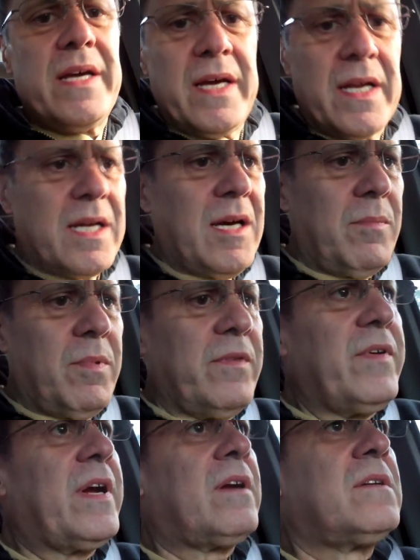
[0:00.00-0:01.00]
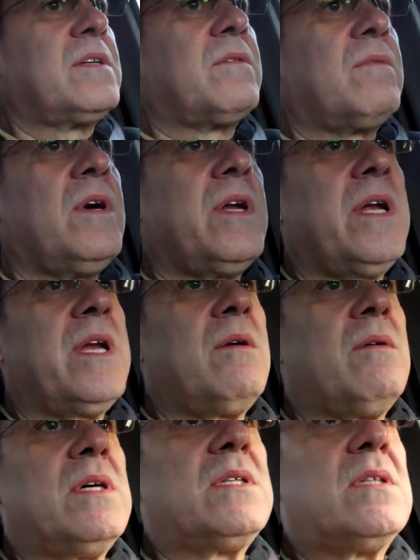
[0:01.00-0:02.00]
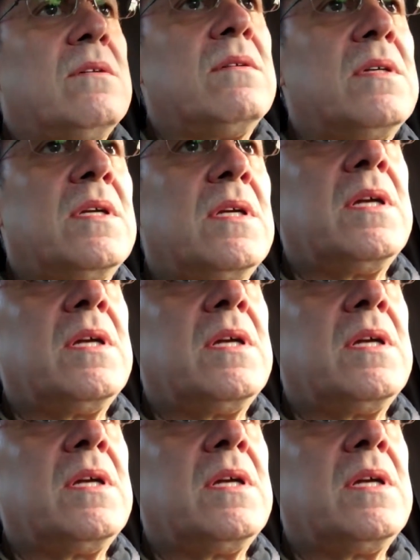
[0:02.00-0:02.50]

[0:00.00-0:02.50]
I got a couple of errands to run anyway, so